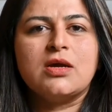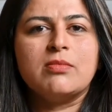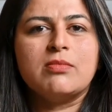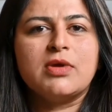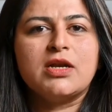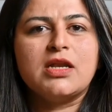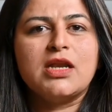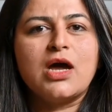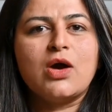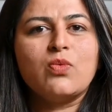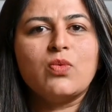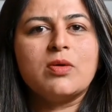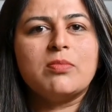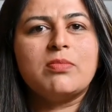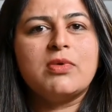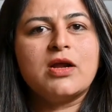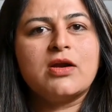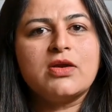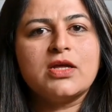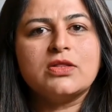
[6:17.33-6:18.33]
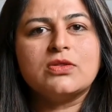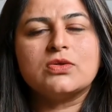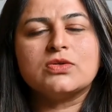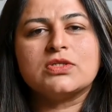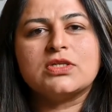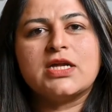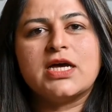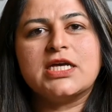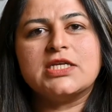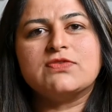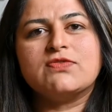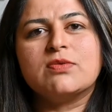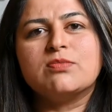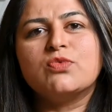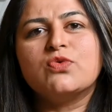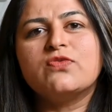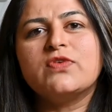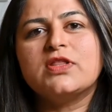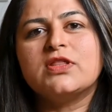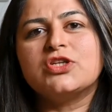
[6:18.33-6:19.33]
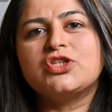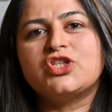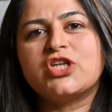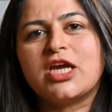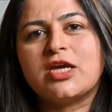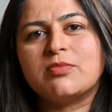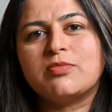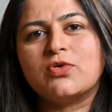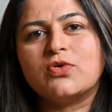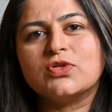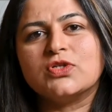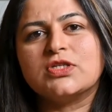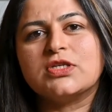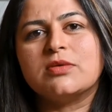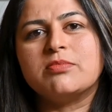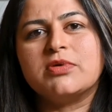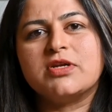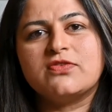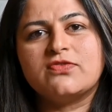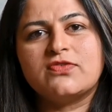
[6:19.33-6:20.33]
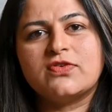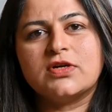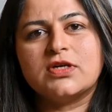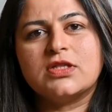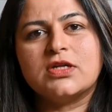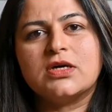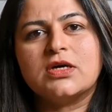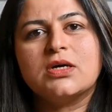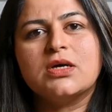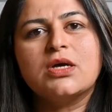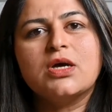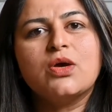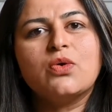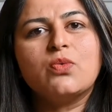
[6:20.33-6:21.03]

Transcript: But now we're blurring those lines. We're moving the checkpost a bit further,